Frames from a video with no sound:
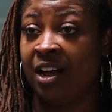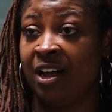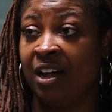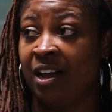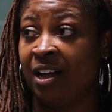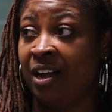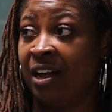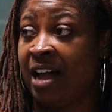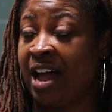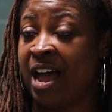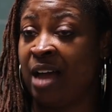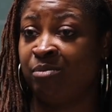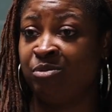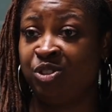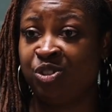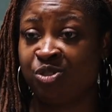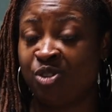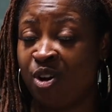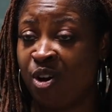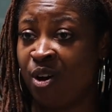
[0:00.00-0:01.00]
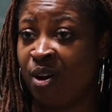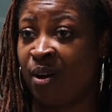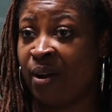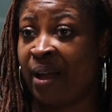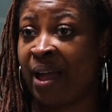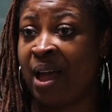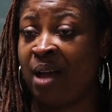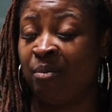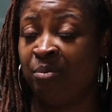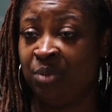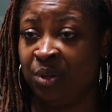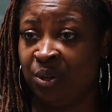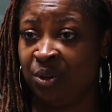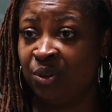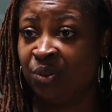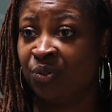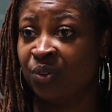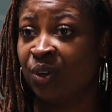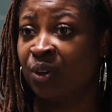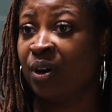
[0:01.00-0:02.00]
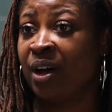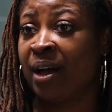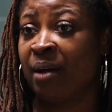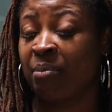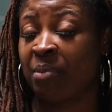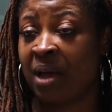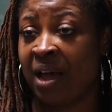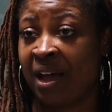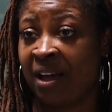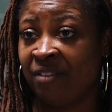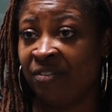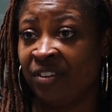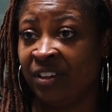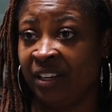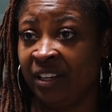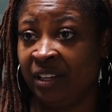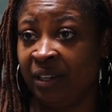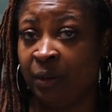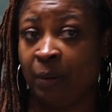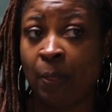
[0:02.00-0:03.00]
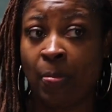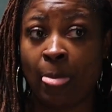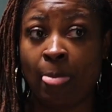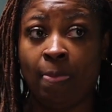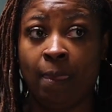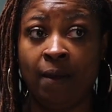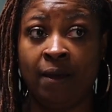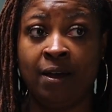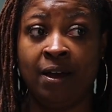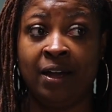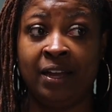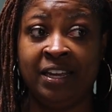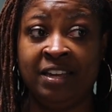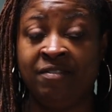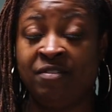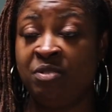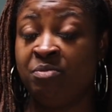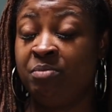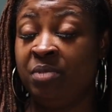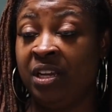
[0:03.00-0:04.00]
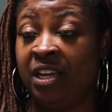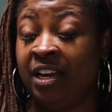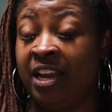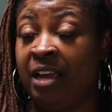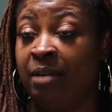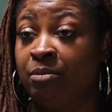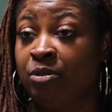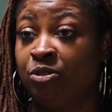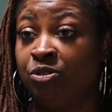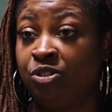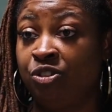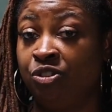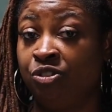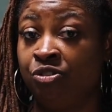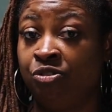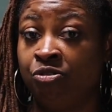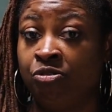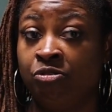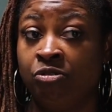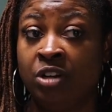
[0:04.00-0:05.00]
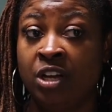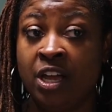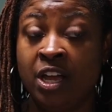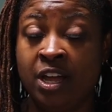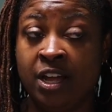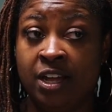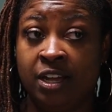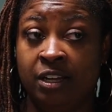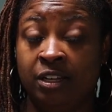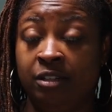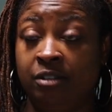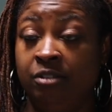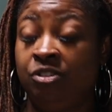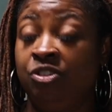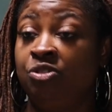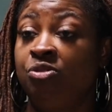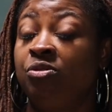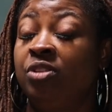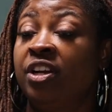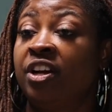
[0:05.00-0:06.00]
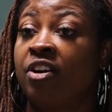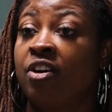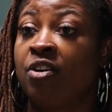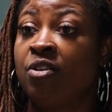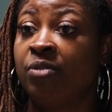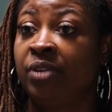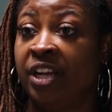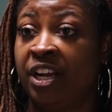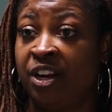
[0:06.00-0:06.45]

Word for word: uh, i'm strong i'm beautiful i'm confident uh, even being able to do their own